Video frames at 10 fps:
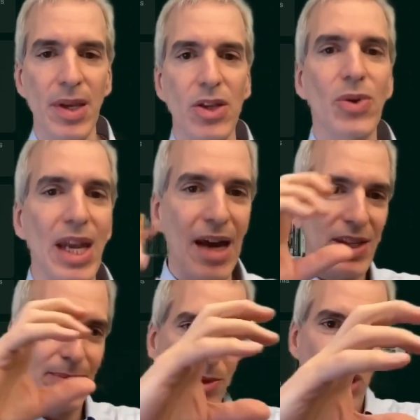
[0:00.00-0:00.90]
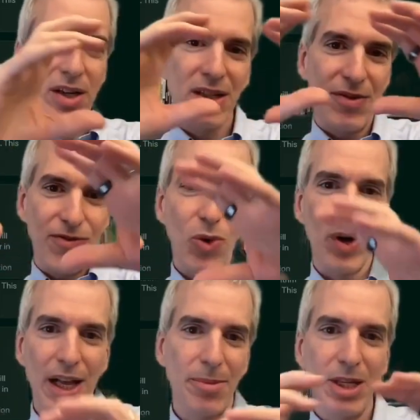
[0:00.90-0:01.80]
You can have these blocks of
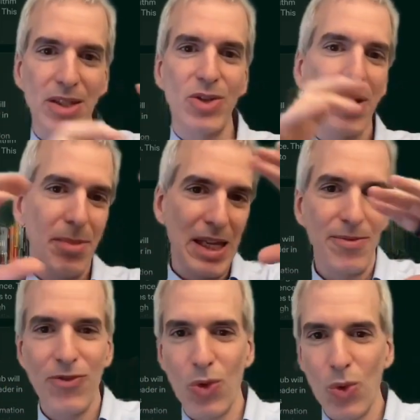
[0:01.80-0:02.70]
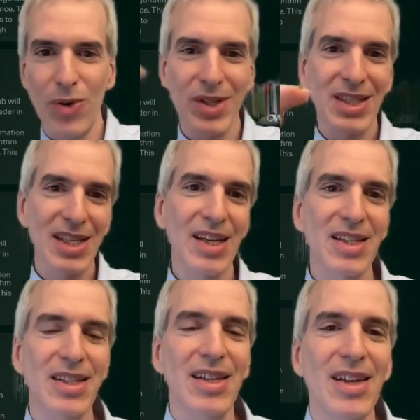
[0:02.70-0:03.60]
4 elements. You can make them 4 or
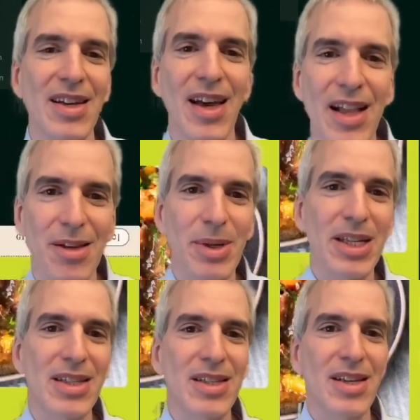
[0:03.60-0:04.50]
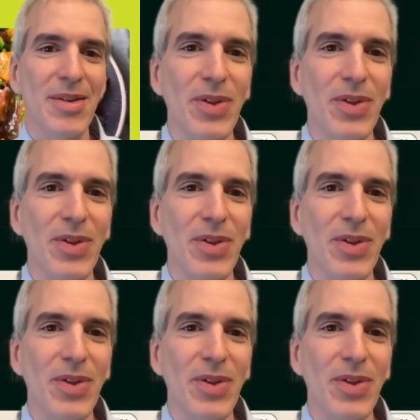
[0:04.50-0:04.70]
6 elements.